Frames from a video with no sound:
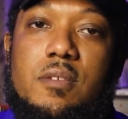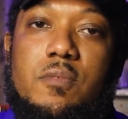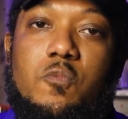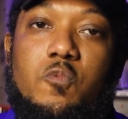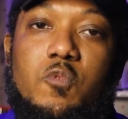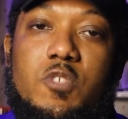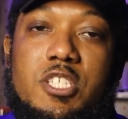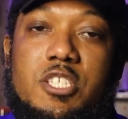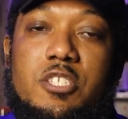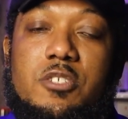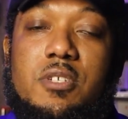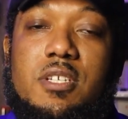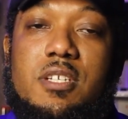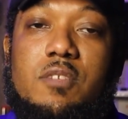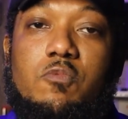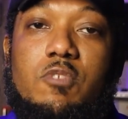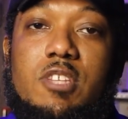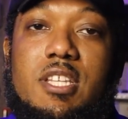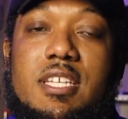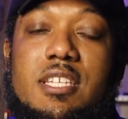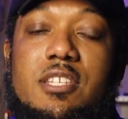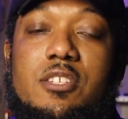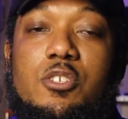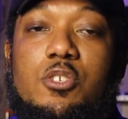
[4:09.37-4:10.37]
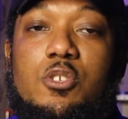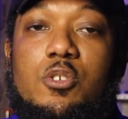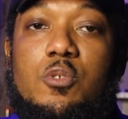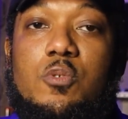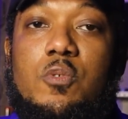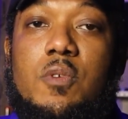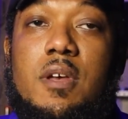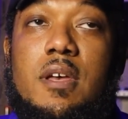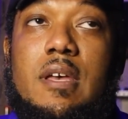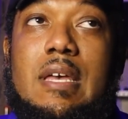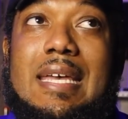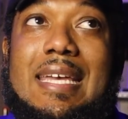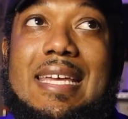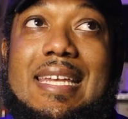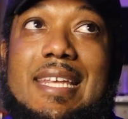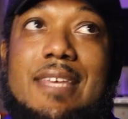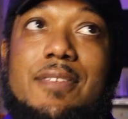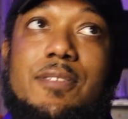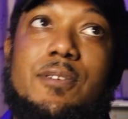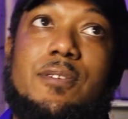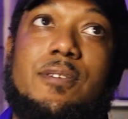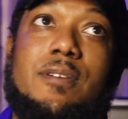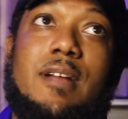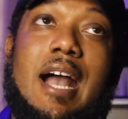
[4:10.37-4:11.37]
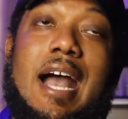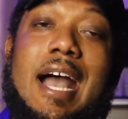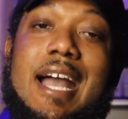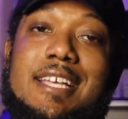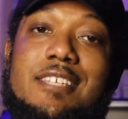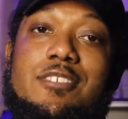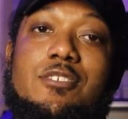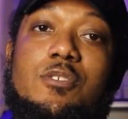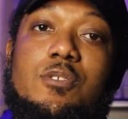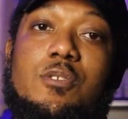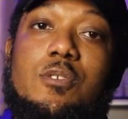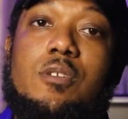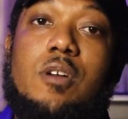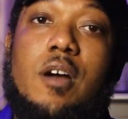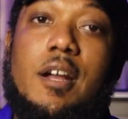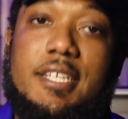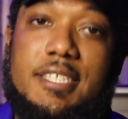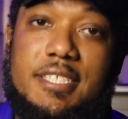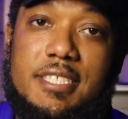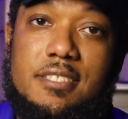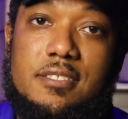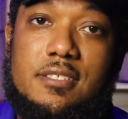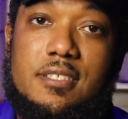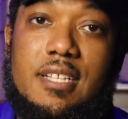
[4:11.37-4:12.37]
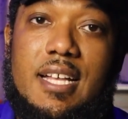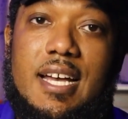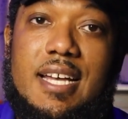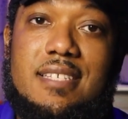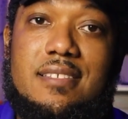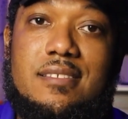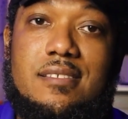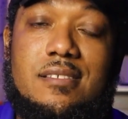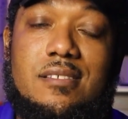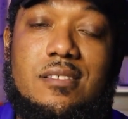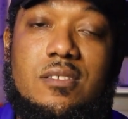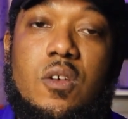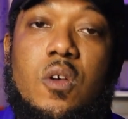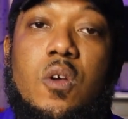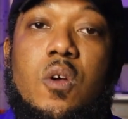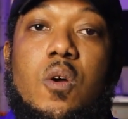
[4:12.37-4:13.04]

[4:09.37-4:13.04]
which you can really do either high school architecture classes,